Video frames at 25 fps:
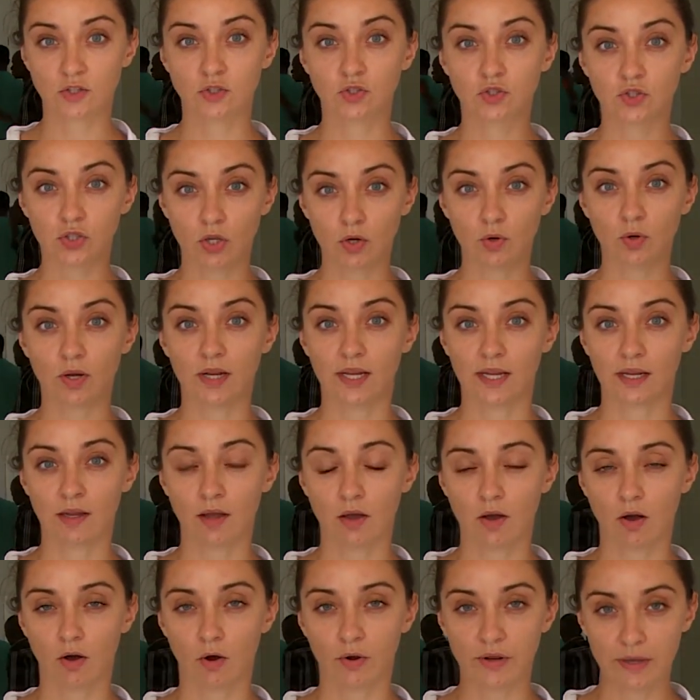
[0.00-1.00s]
solely
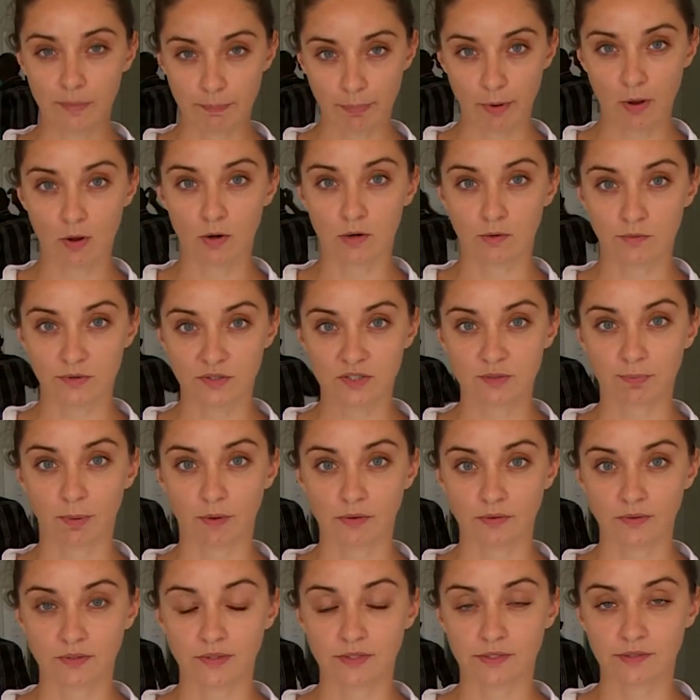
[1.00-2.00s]
on Ebola
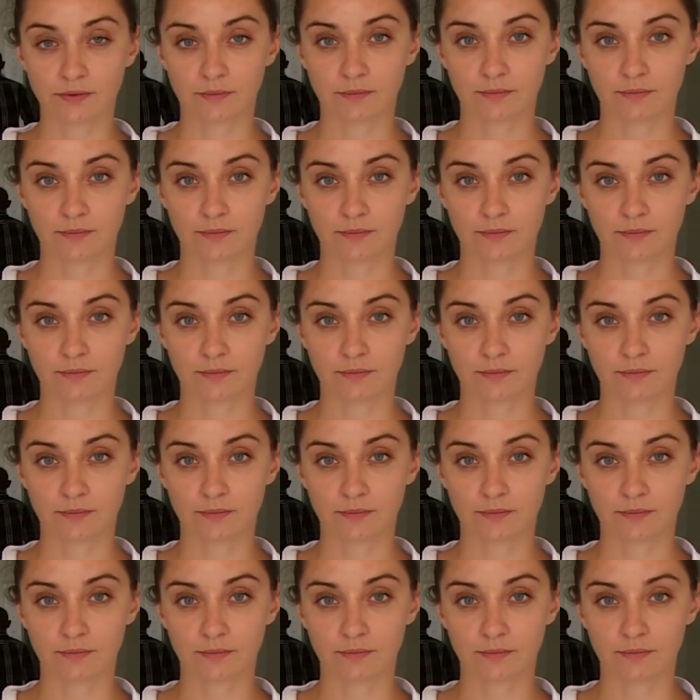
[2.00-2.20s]
response.